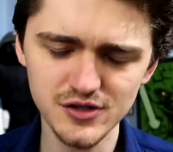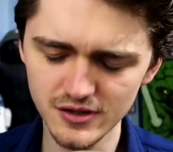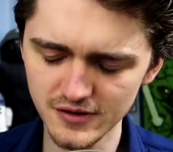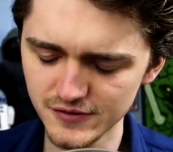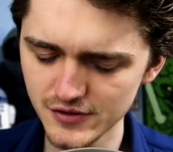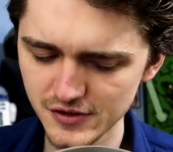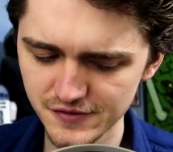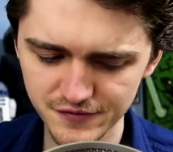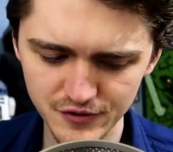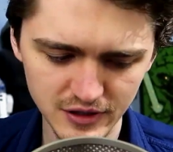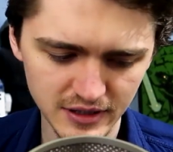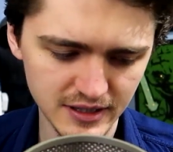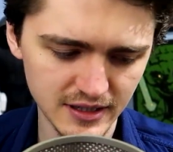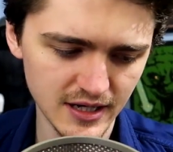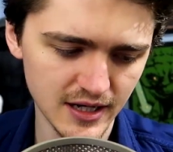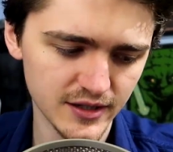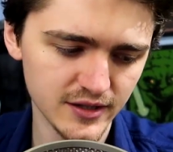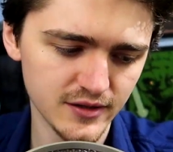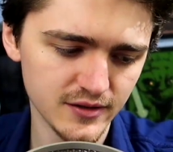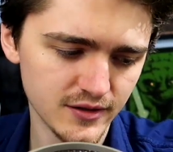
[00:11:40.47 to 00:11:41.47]
should have just freaking
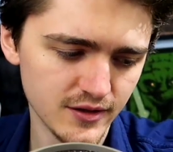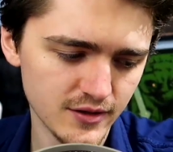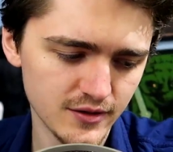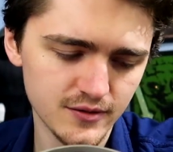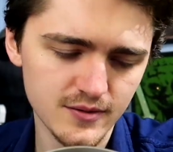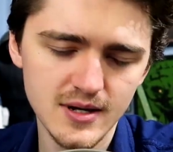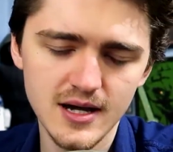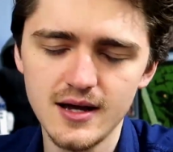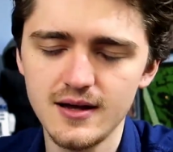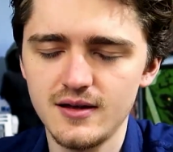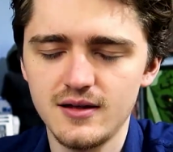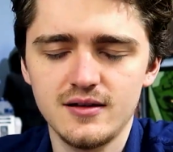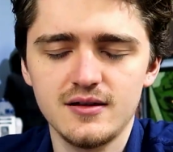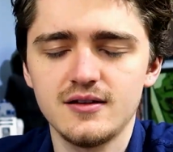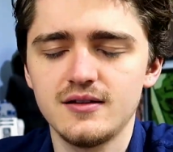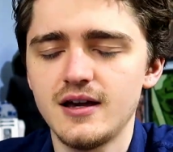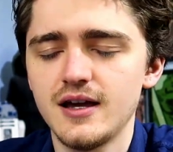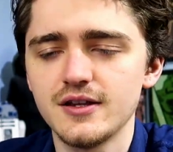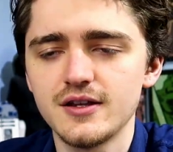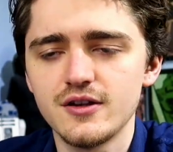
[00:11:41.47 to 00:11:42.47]
I don't know, uh,
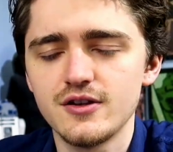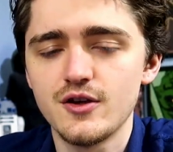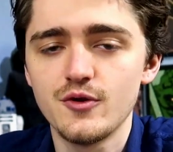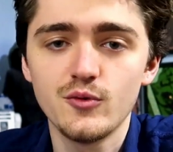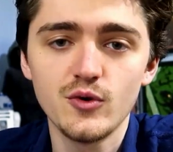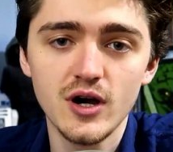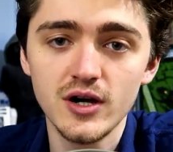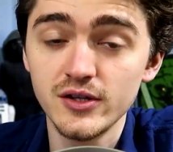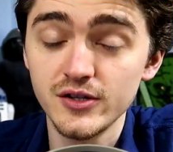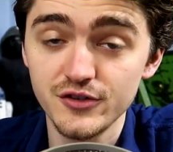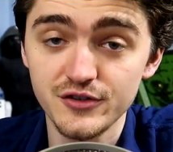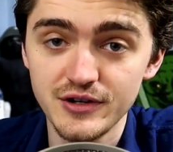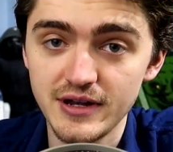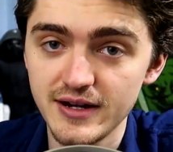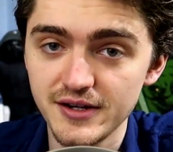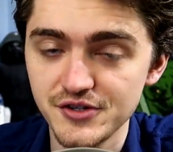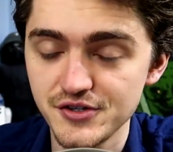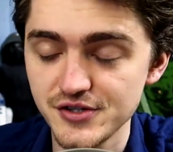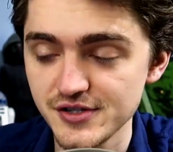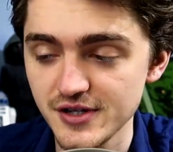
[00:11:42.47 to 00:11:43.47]
I don't know what other
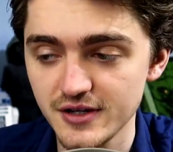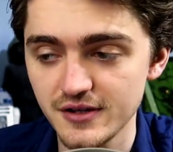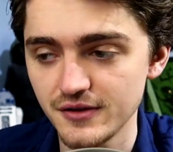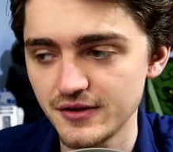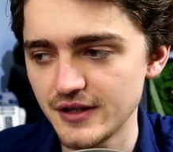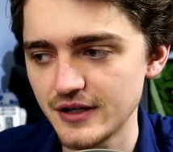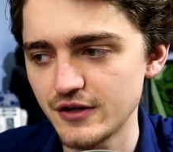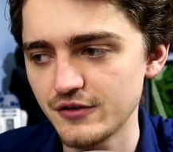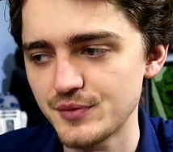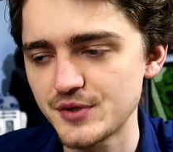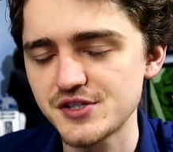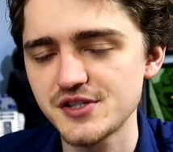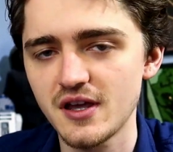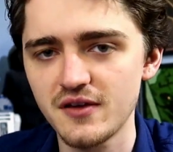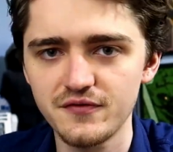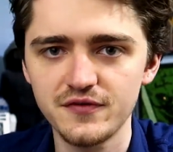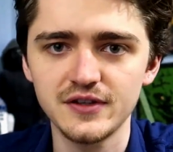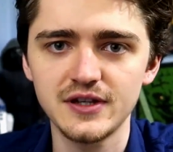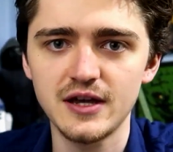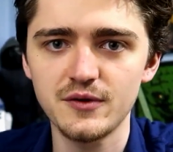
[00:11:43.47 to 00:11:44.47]
analogies I can think of, but
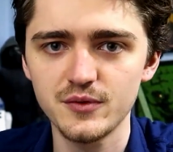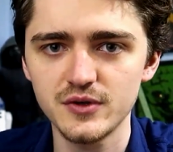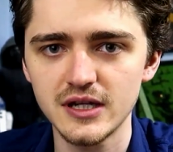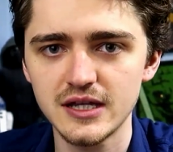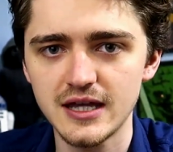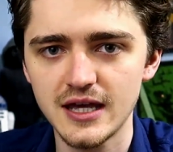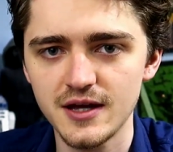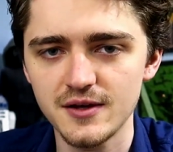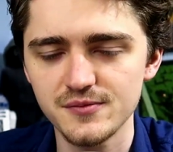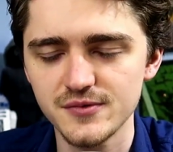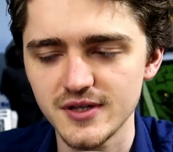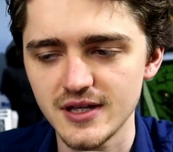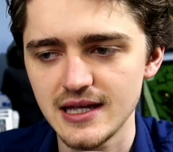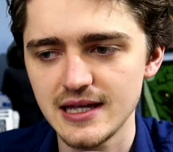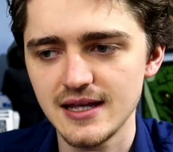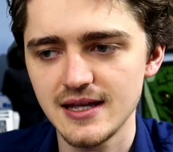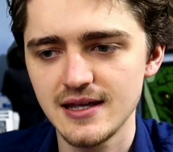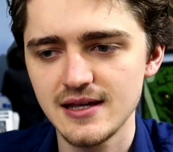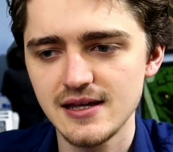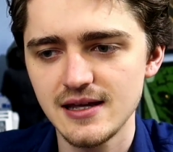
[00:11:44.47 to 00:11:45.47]
something that would have kept
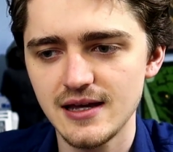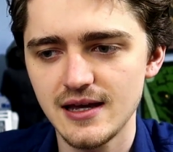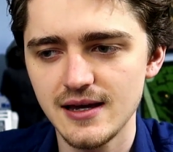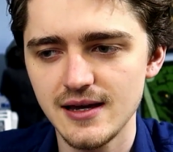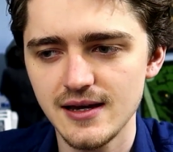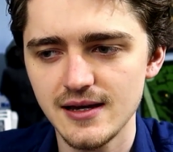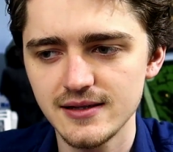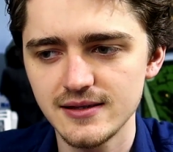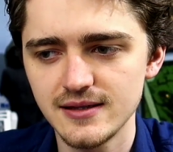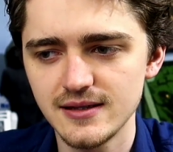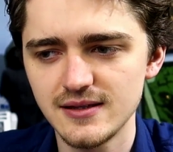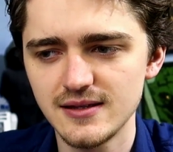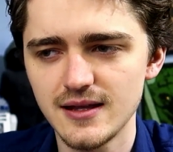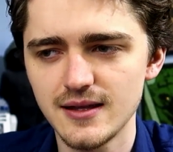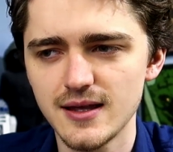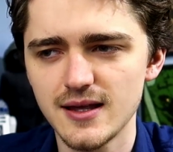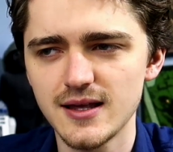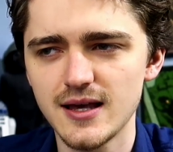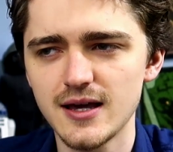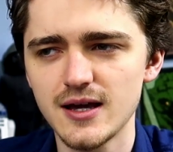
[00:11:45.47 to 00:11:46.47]
uh,
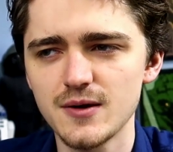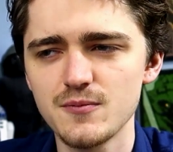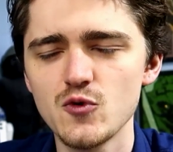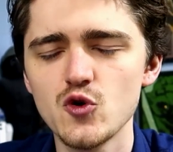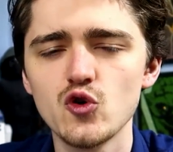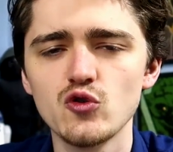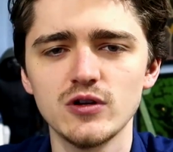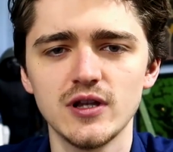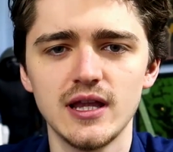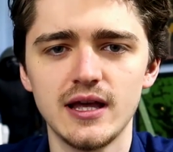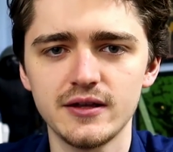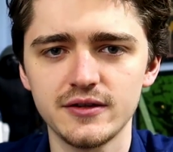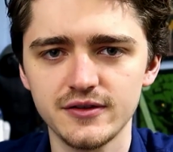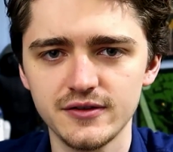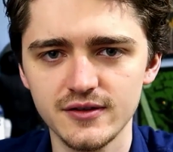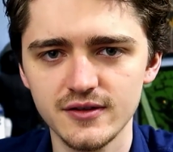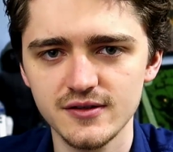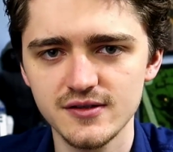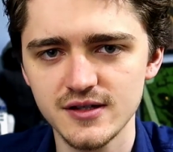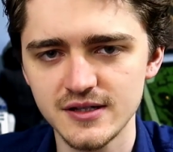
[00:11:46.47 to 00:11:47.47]
a more or
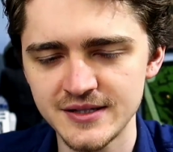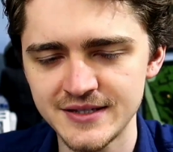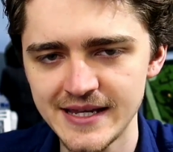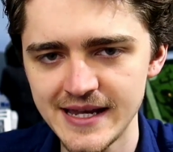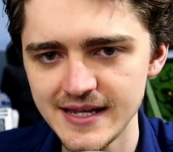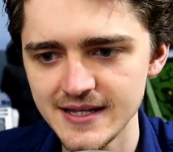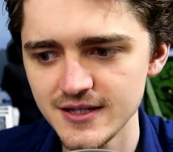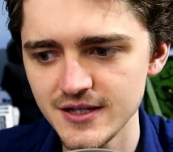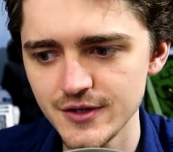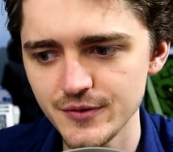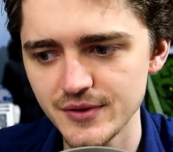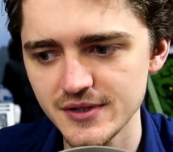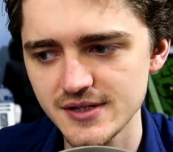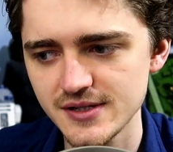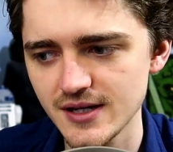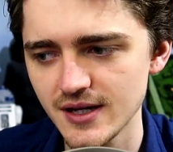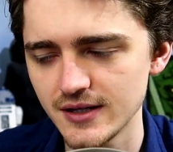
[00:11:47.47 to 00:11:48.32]
less it's continuous